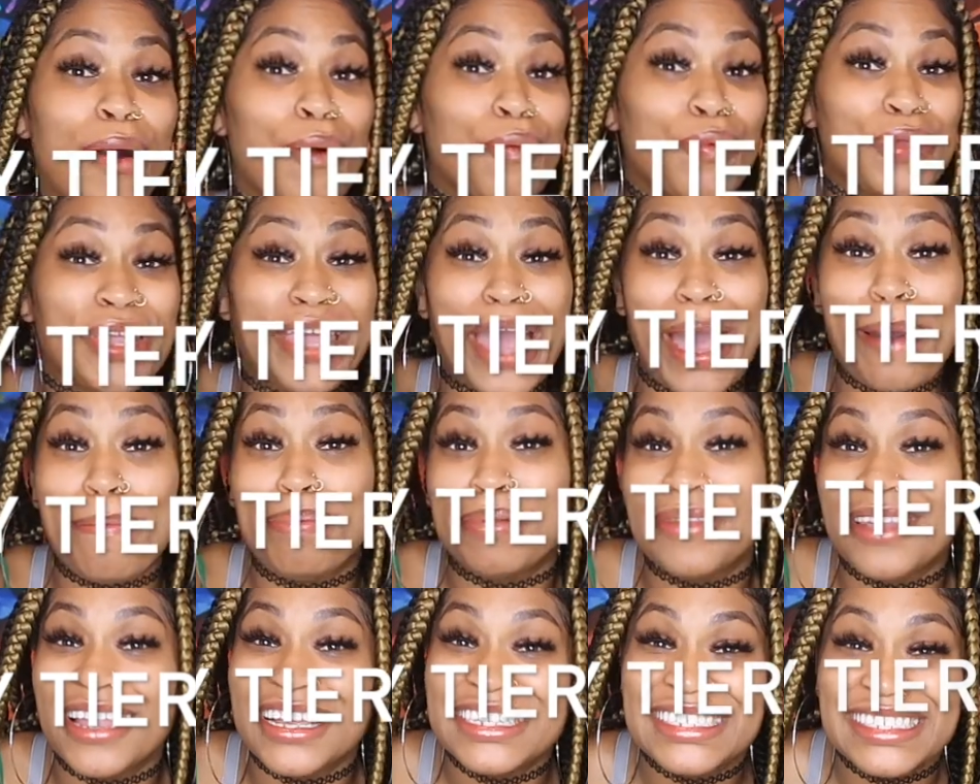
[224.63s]
We
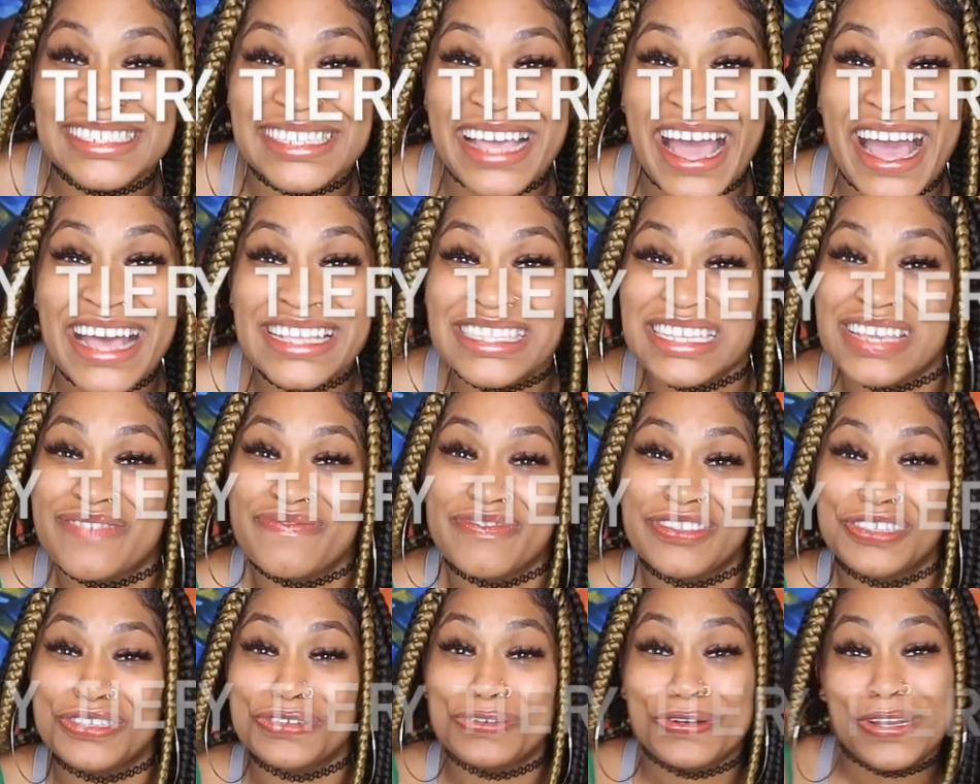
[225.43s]
got plus size
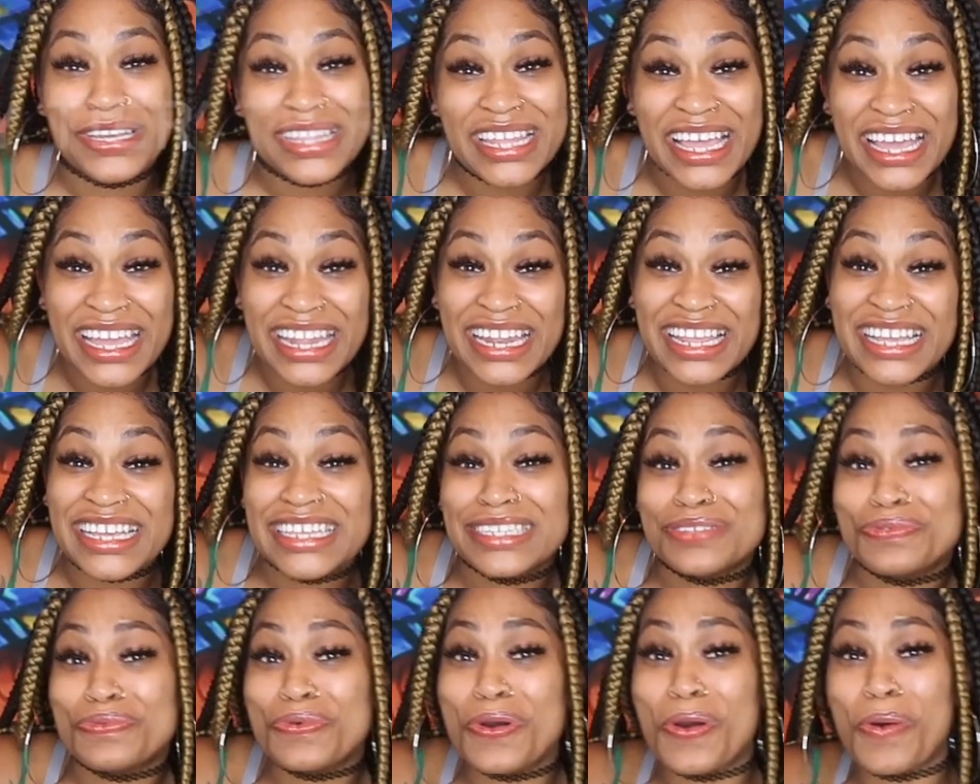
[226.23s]
inventory,
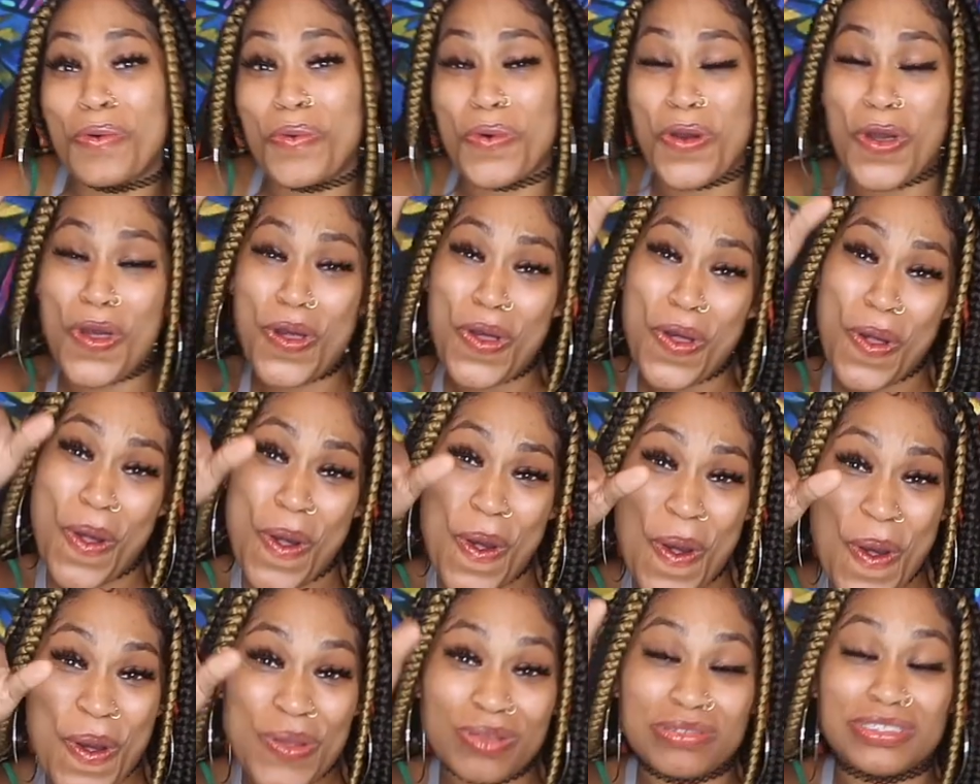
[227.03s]
ladies.
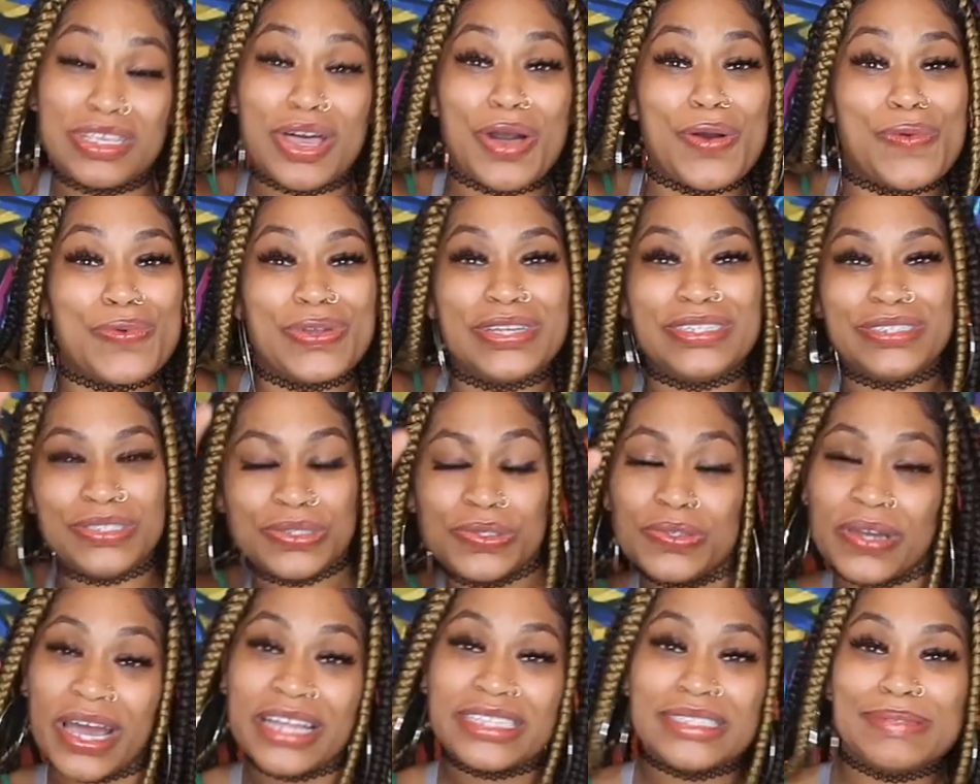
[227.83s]
Woo-hoo! So
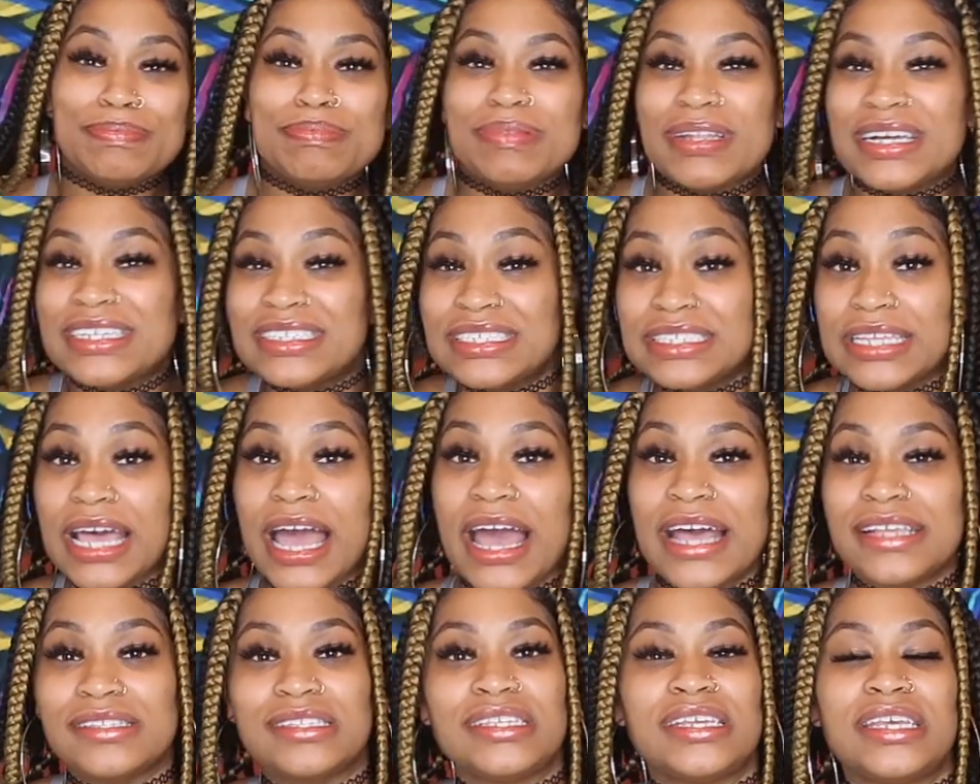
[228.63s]
we do got the plus
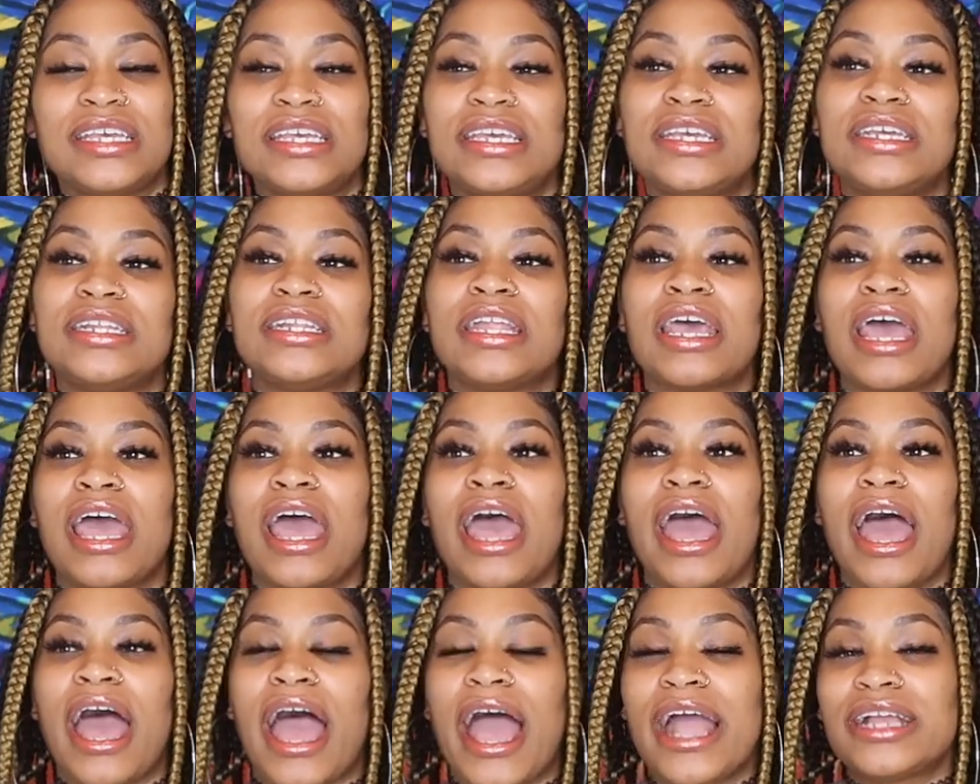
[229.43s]
size in.
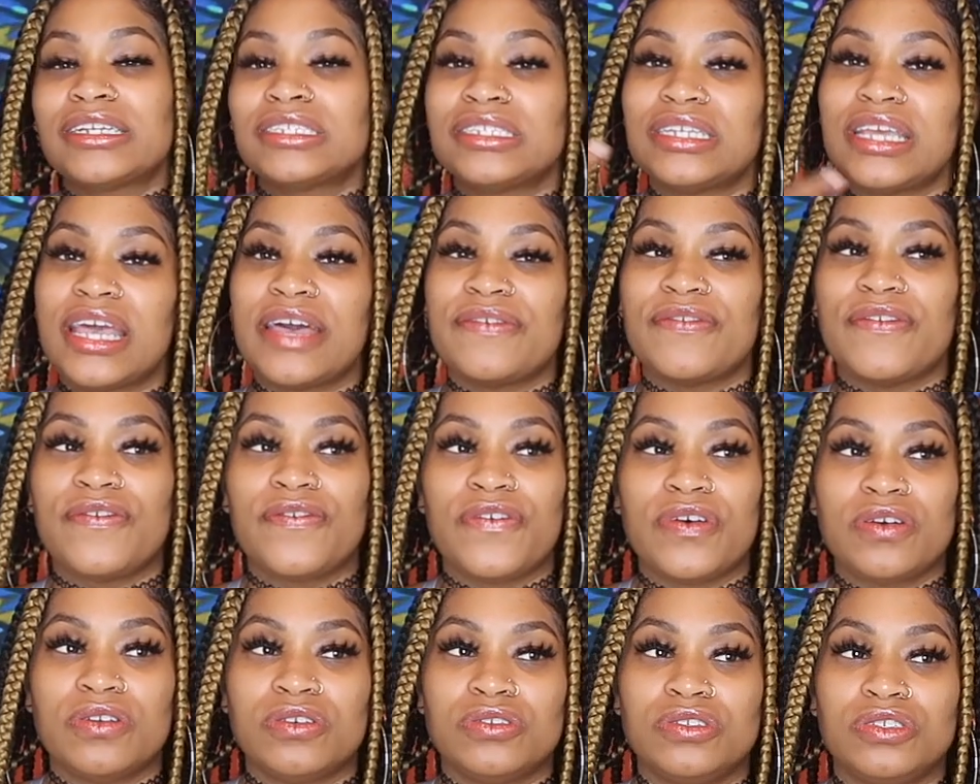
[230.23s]
Actually have a
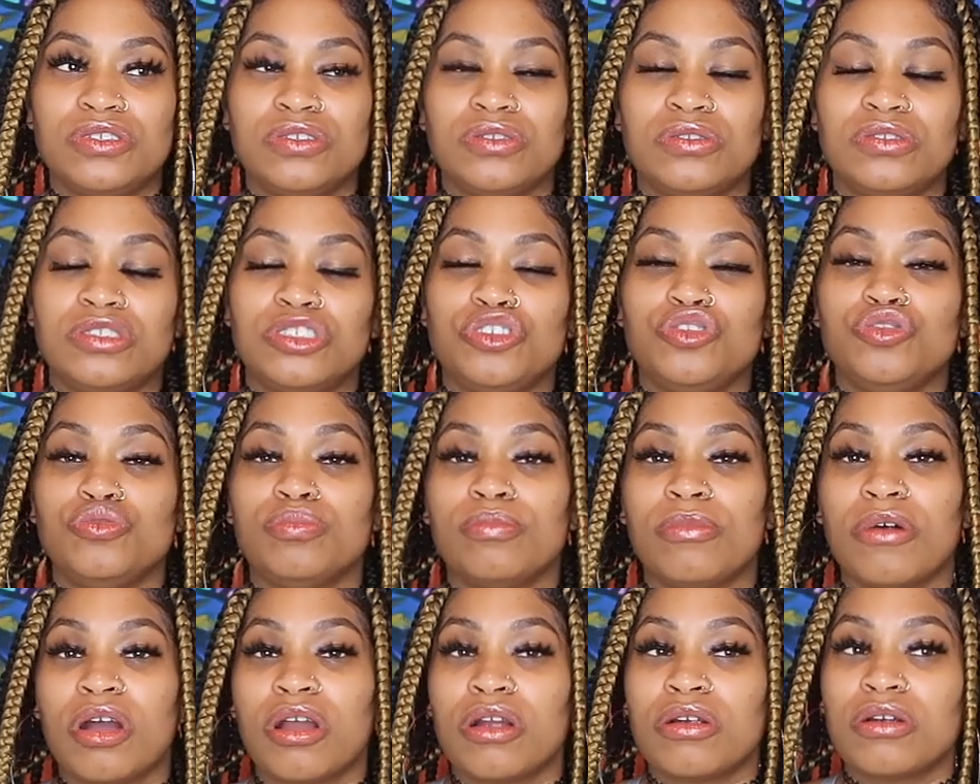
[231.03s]
photo shoot
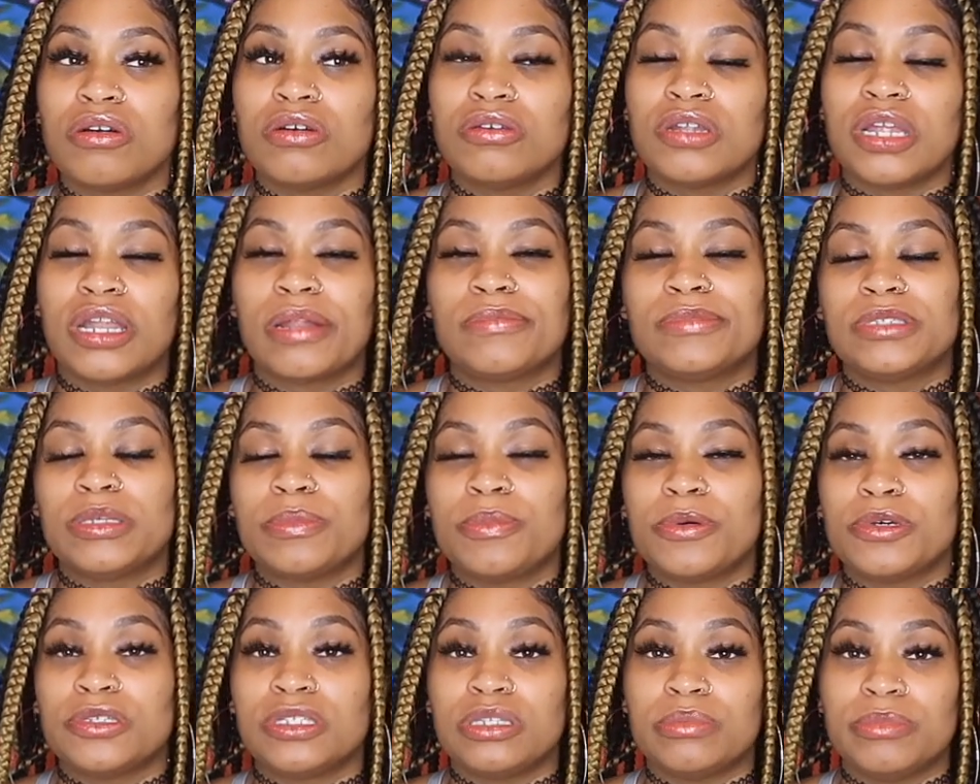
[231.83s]
tomorrow that I'm
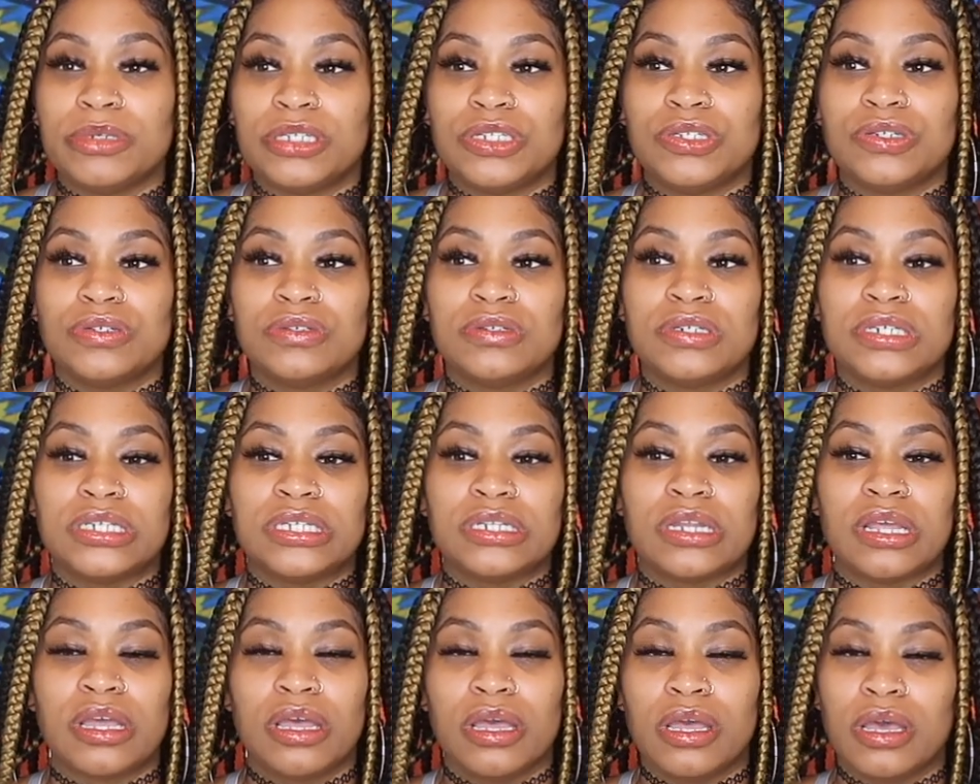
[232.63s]
supposed to be
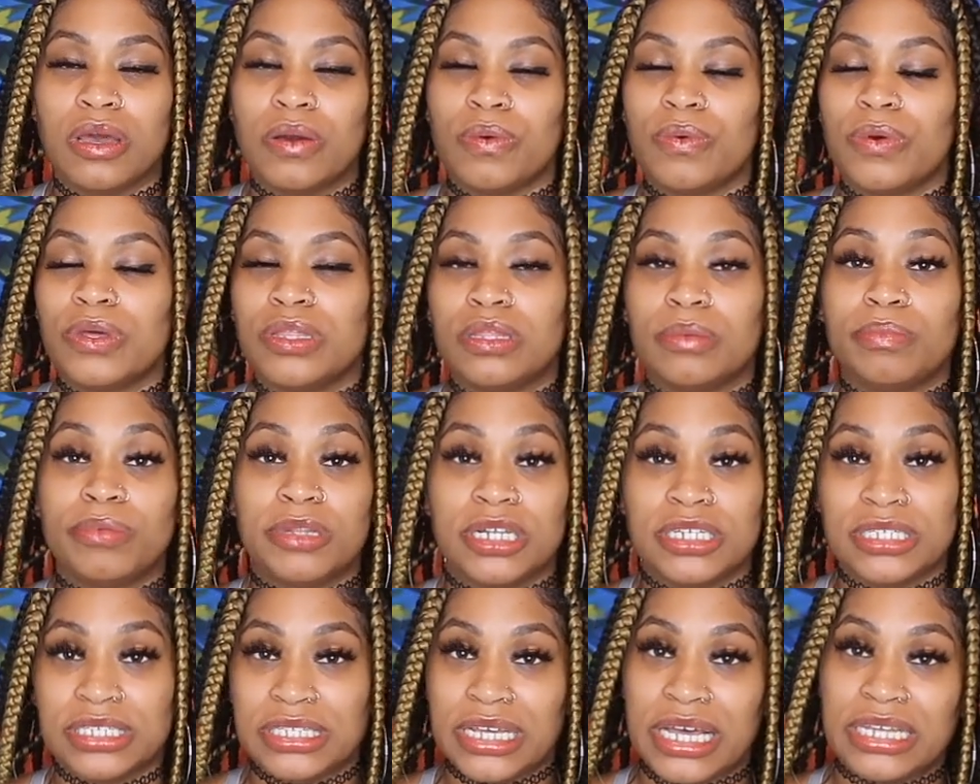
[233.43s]
doing with a
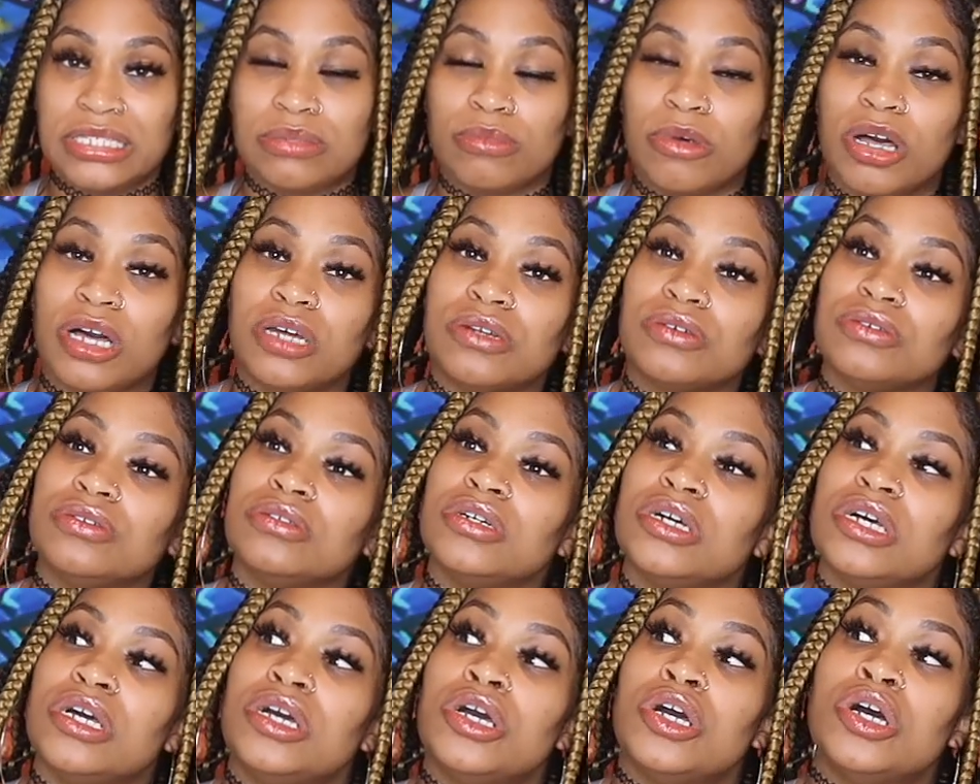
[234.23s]
plus size
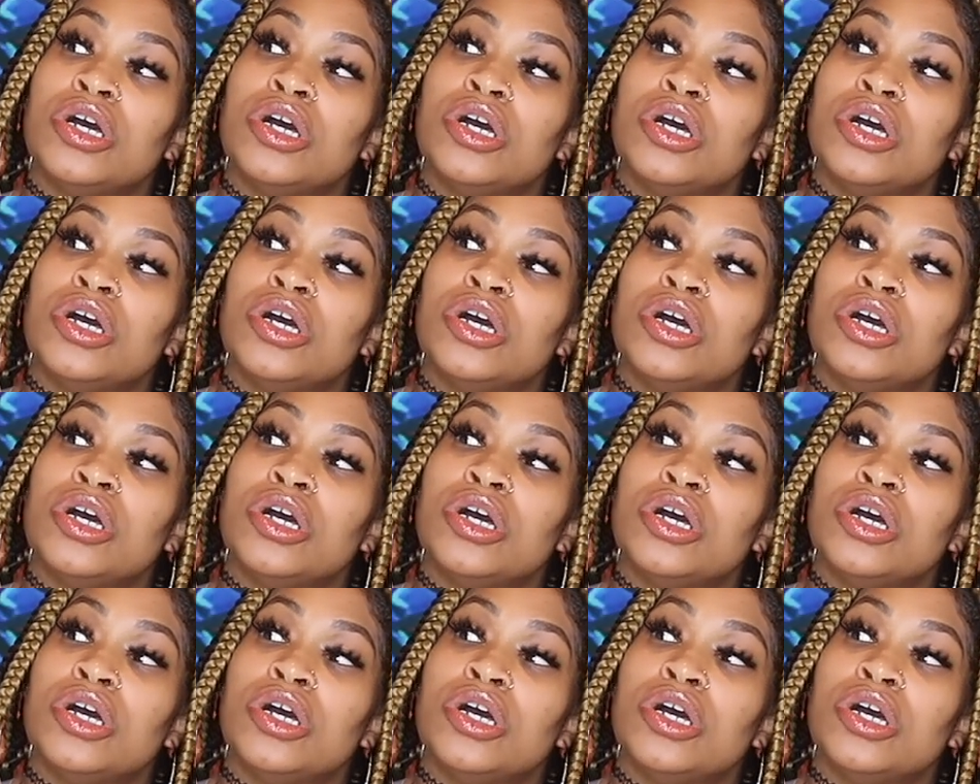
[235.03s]
model.